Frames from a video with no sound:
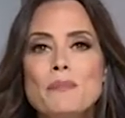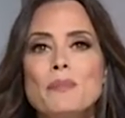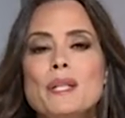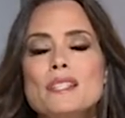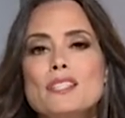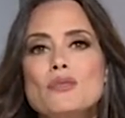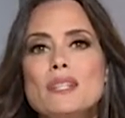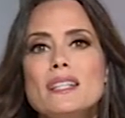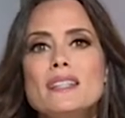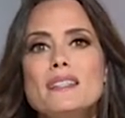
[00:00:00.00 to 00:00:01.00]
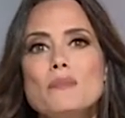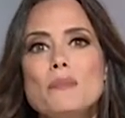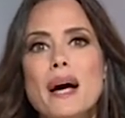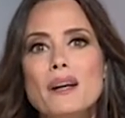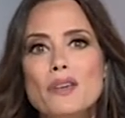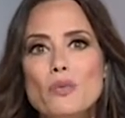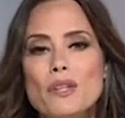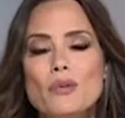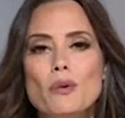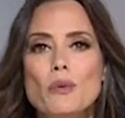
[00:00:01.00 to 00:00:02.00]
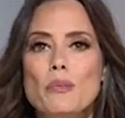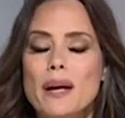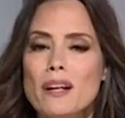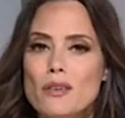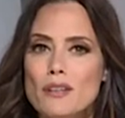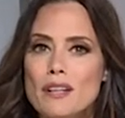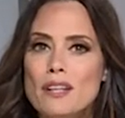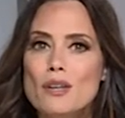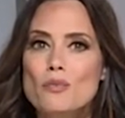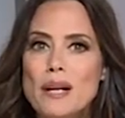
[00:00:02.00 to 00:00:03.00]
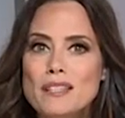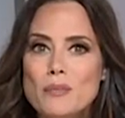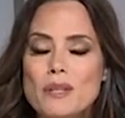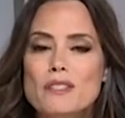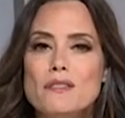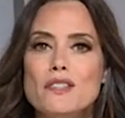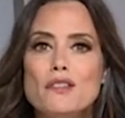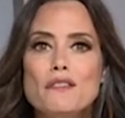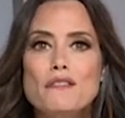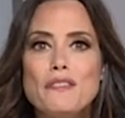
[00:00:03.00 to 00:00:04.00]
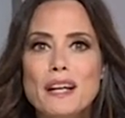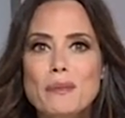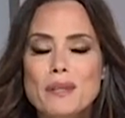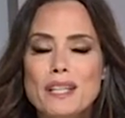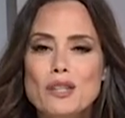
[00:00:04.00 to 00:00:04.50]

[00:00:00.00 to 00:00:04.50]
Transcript: because ingredients matter when you are preparing recipes for your family.